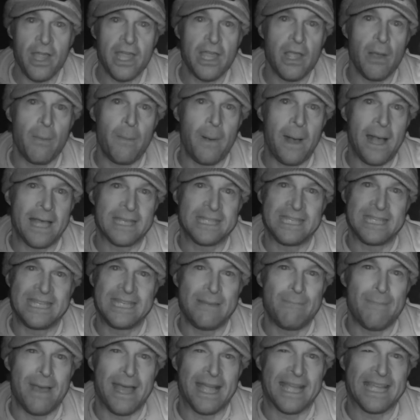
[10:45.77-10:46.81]

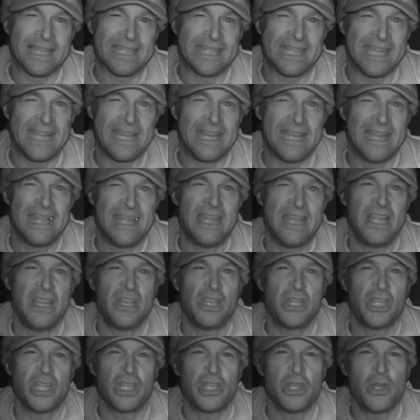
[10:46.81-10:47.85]
capacity magazine,
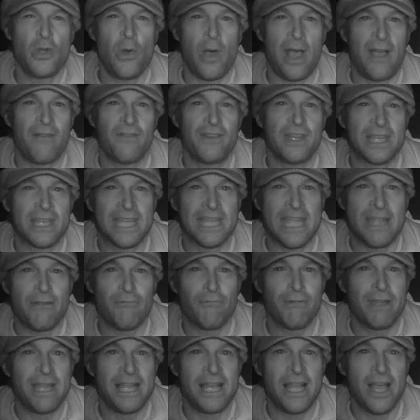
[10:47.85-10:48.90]
just not having to keep
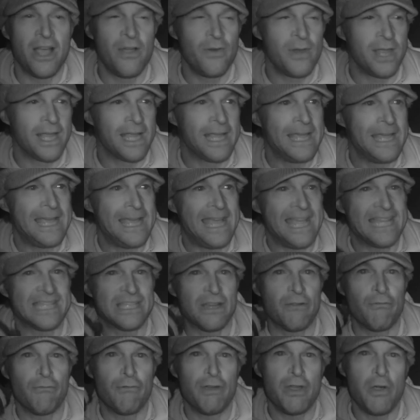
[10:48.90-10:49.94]
reloading, it's
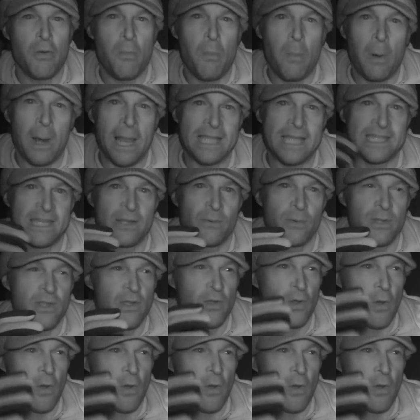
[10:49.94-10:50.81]
a real blessing when you've